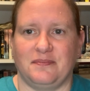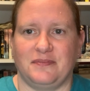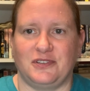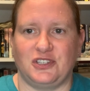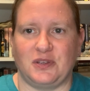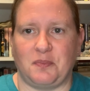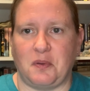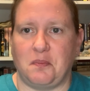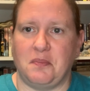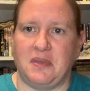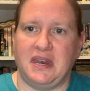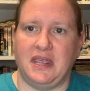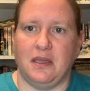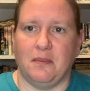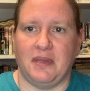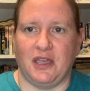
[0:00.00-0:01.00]
ship it
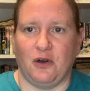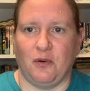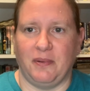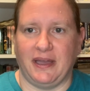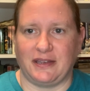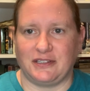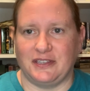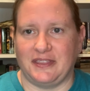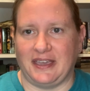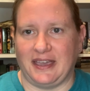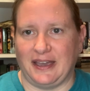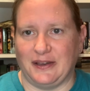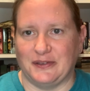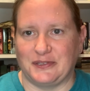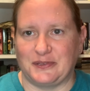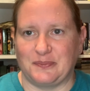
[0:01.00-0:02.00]
media mail back to the
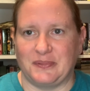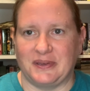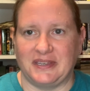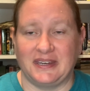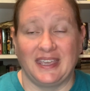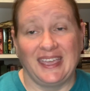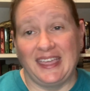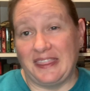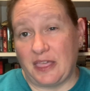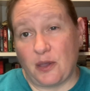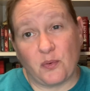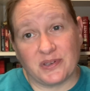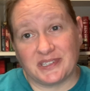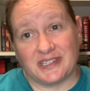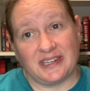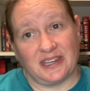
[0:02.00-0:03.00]
house, but that
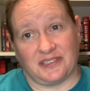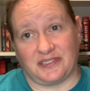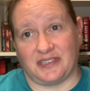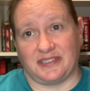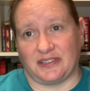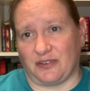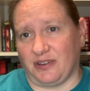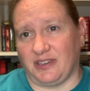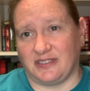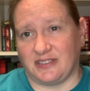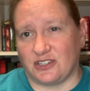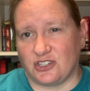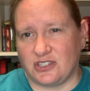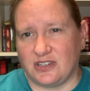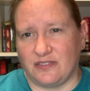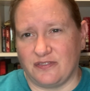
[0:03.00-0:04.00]
wasn't necessary because I
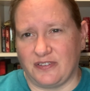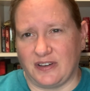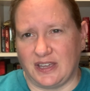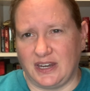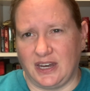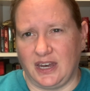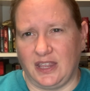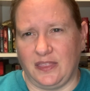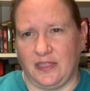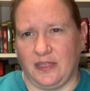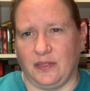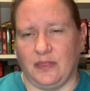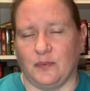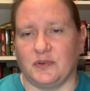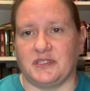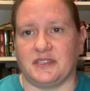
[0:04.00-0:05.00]
just didn't find
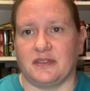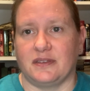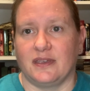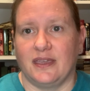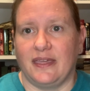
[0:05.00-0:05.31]
anything that was